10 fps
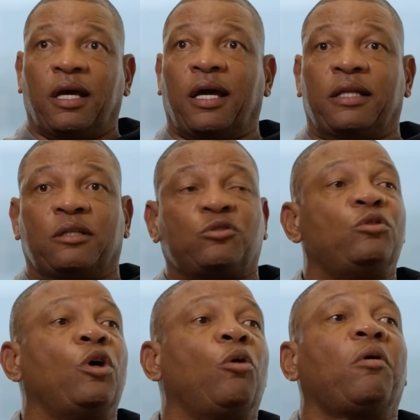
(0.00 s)
and there's
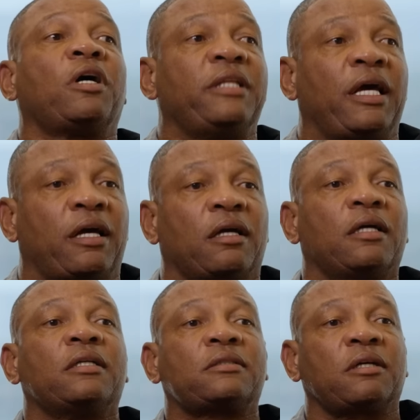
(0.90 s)
no one there
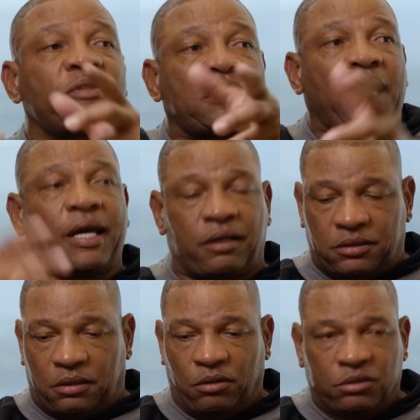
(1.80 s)
except for
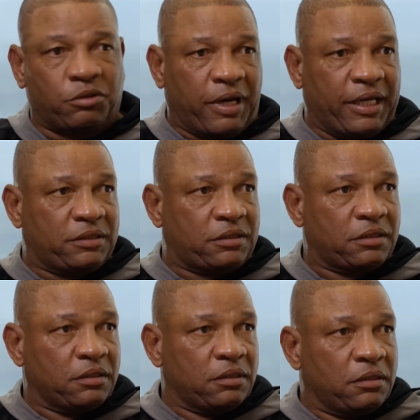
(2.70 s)
Tiger's on the range,
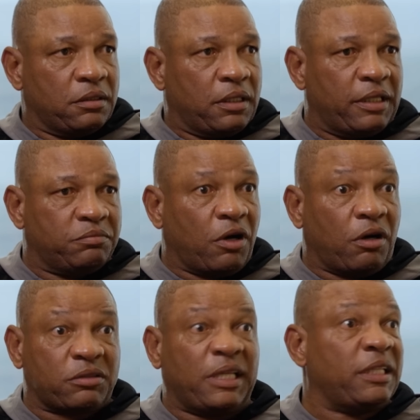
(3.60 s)
hitting
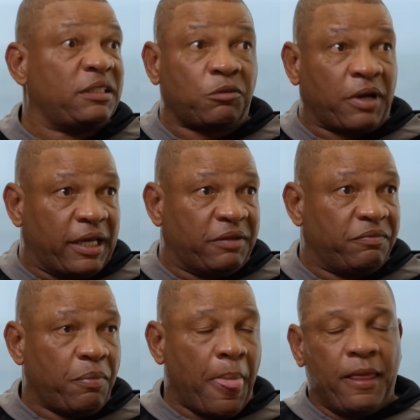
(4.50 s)
balls in the rain,
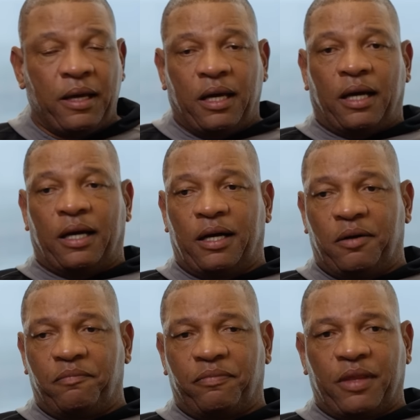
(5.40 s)

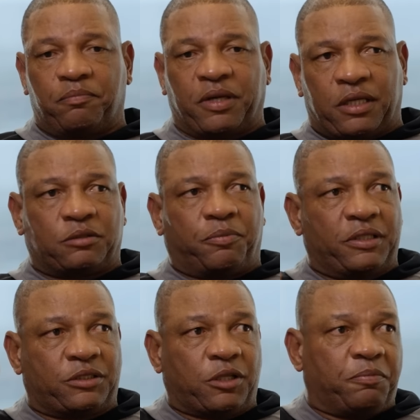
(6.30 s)
um, because the
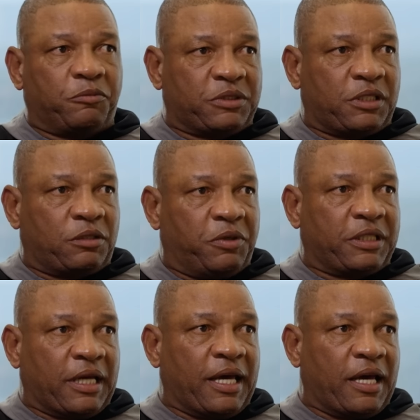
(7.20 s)
British Open was in a
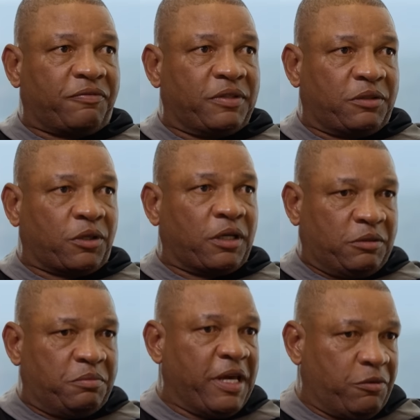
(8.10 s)
week and a half, and he thought
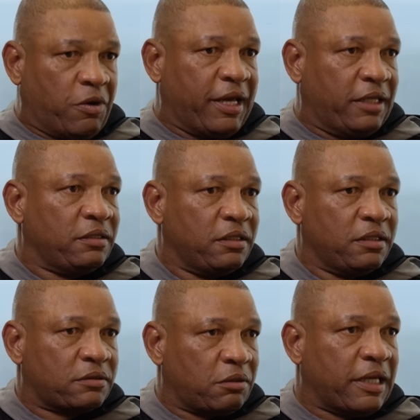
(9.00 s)
it may rain,
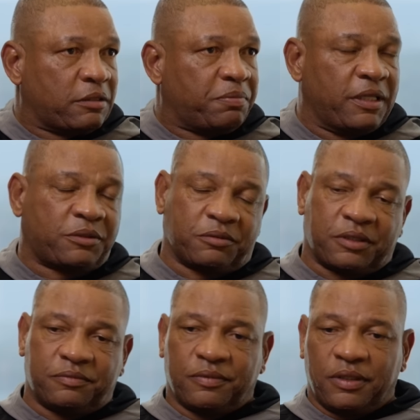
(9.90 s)
so he had to play through it.